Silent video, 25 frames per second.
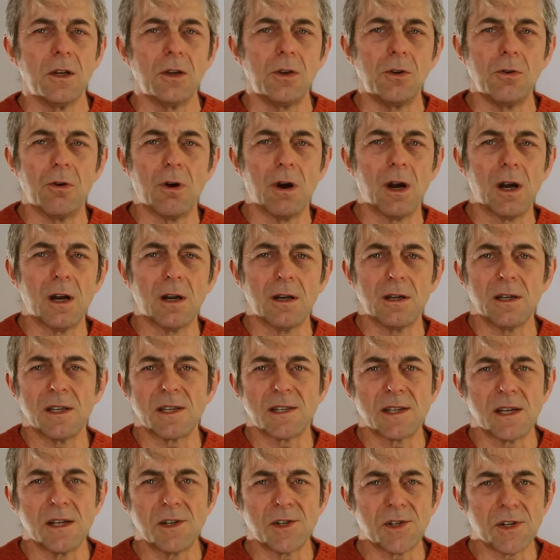You are
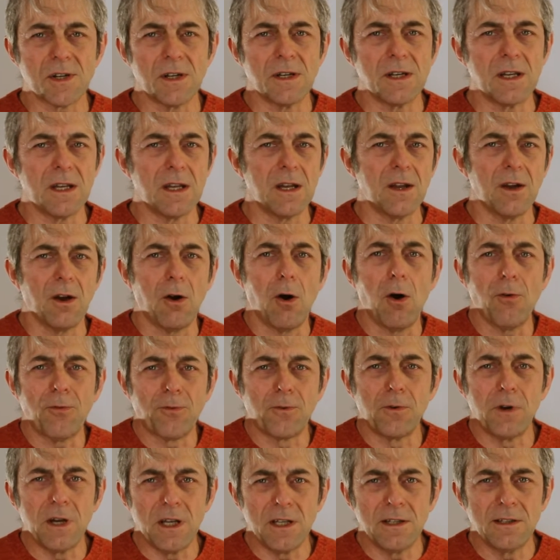essentially
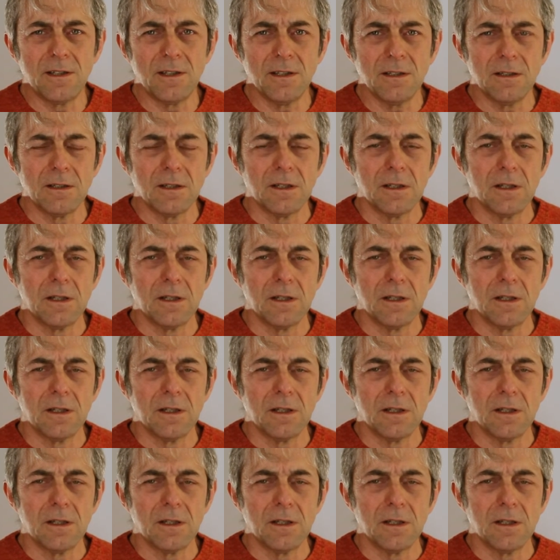off-grid